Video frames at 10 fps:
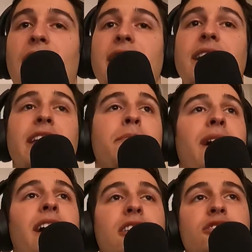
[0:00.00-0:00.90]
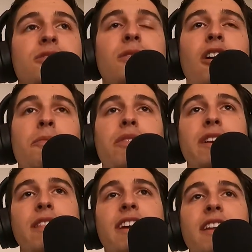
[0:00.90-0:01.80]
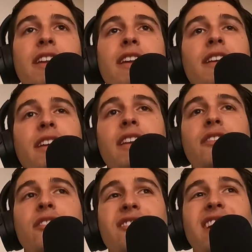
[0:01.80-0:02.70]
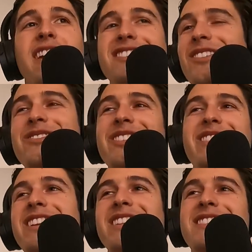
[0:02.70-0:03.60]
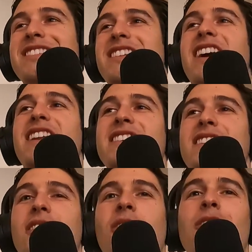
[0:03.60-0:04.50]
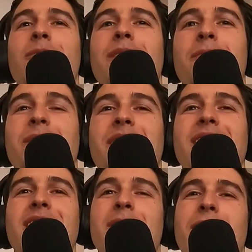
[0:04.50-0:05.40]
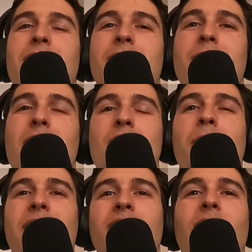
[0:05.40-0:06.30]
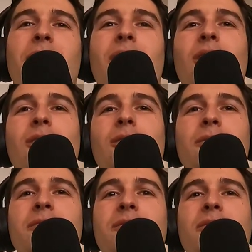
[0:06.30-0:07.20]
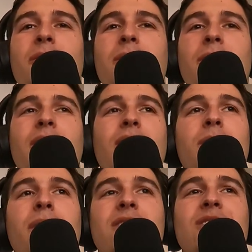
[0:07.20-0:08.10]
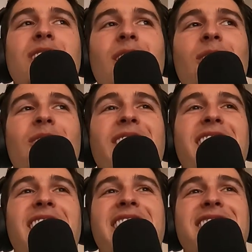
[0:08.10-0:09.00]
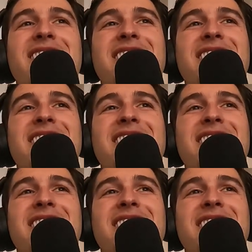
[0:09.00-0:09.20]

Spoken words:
didn't get back because our plane landed in Cincinnati, so I just stayed the night in Cincinnati, stayed home. But my roommates all went home from Mexico, and